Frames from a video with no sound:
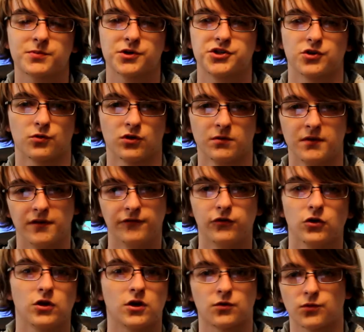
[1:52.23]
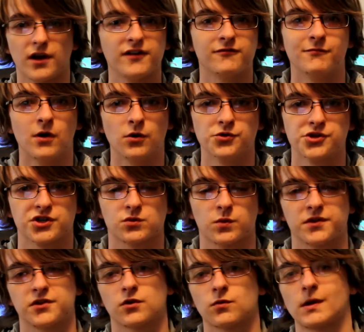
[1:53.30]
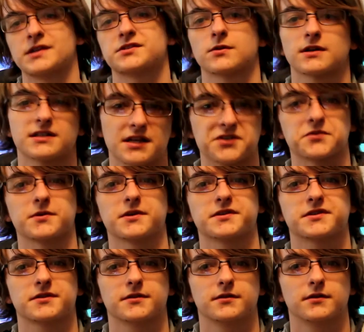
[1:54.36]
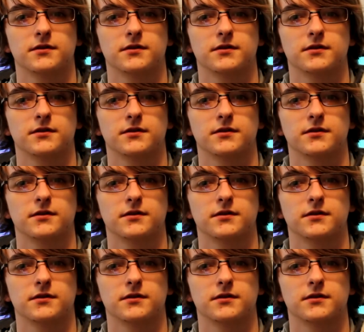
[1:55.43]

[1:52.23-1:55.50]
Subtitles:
put your room in full-on rave mode just with your Razer accessories.